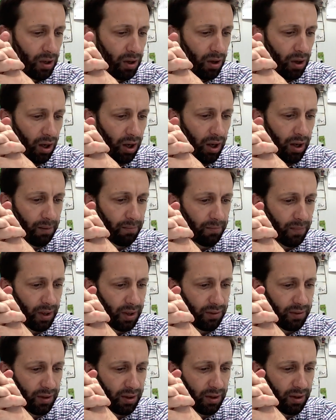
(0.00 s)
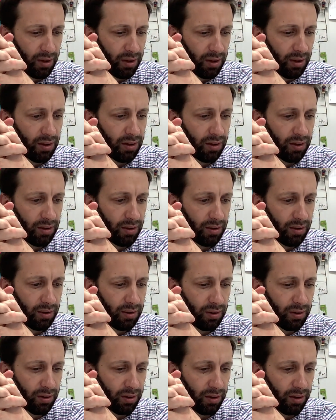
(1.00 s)
All right, and
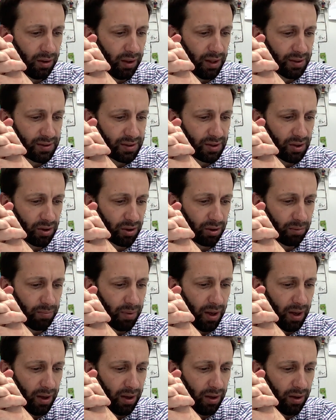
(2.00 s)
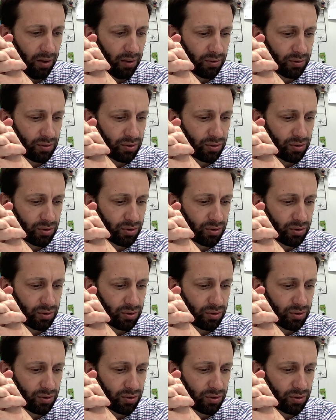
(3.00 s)
then let's talk about